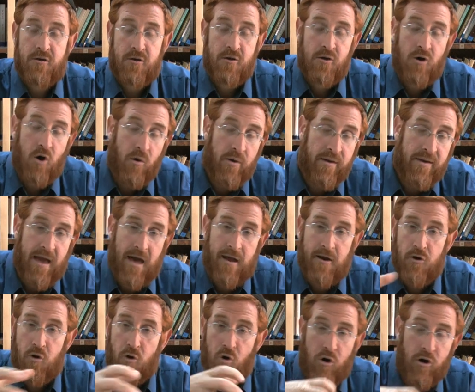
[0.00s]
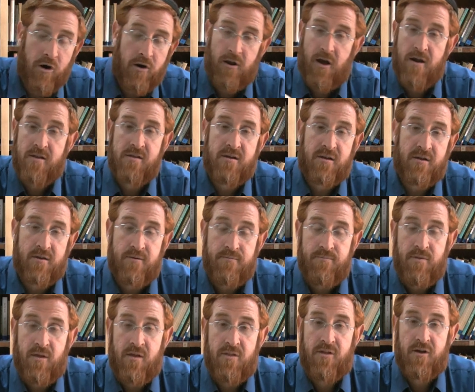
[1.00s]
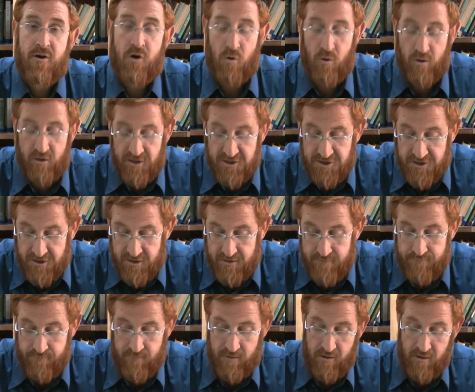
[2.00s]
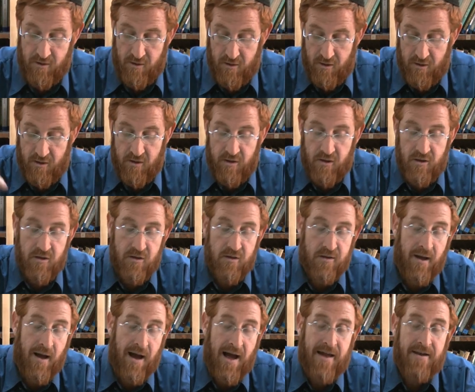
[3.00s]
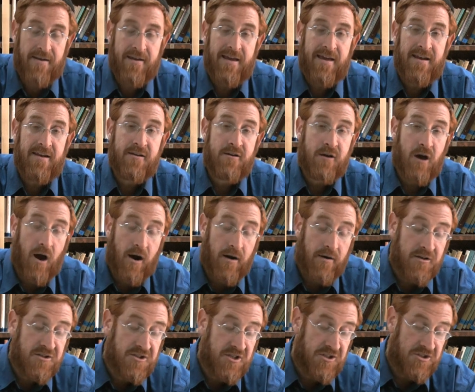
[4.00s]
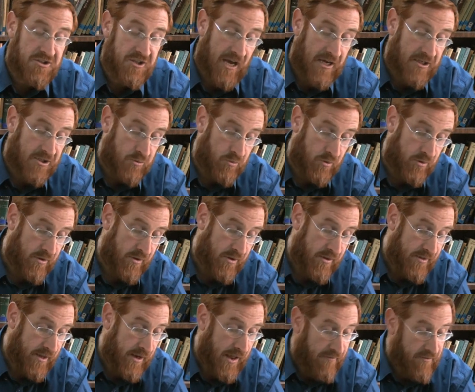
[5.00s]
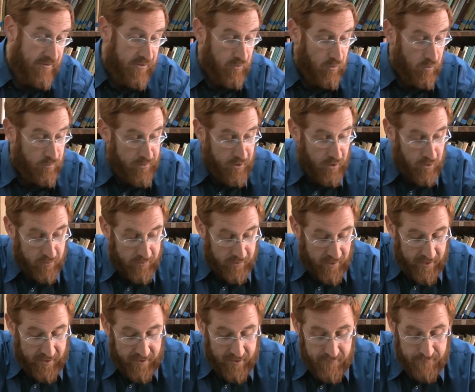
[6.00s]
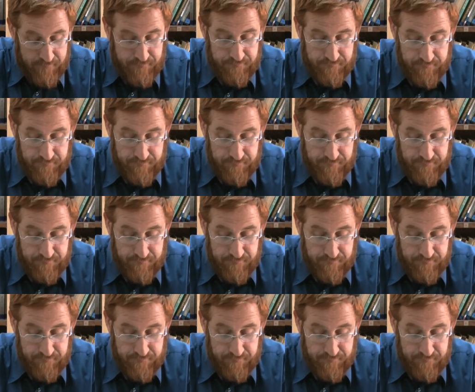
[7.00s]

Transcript: going out and organizing the coalition, God encouraging Joshua that everything will be okay.